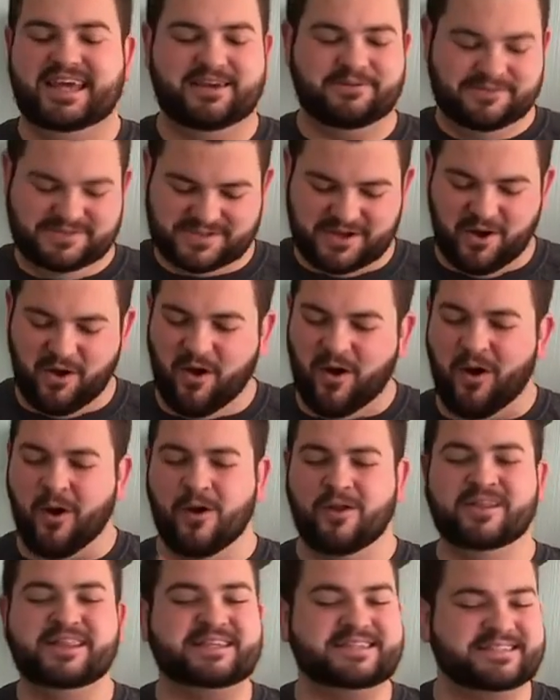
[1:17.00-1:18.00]
was
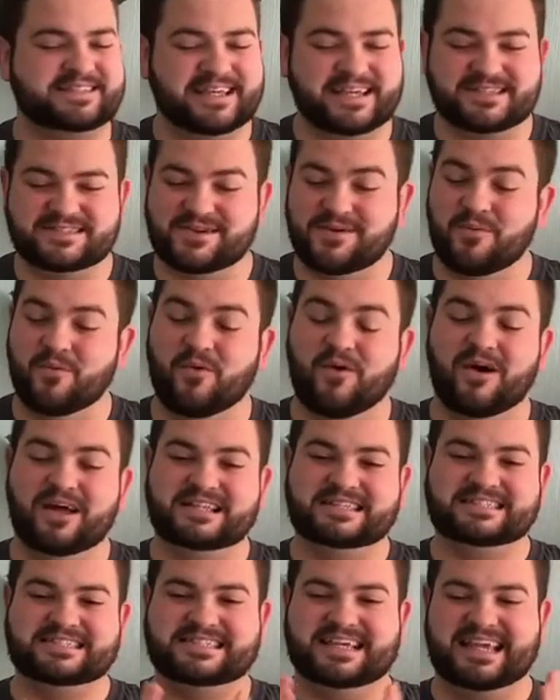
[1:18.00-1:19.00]
all these things at
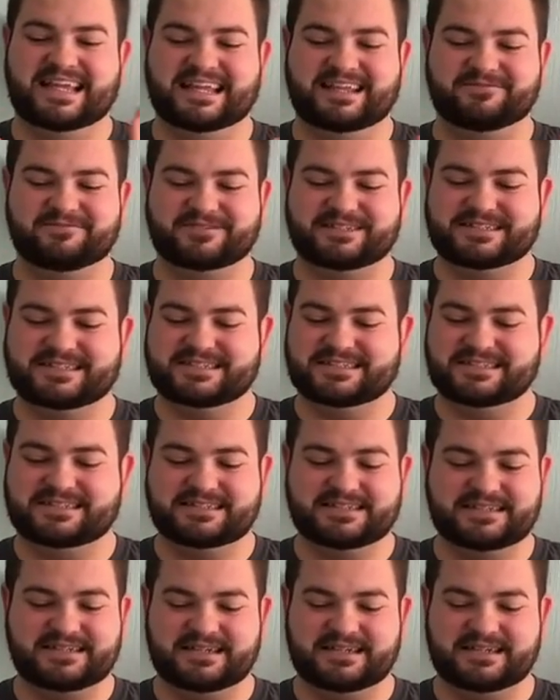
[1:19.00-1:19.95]
once, and it was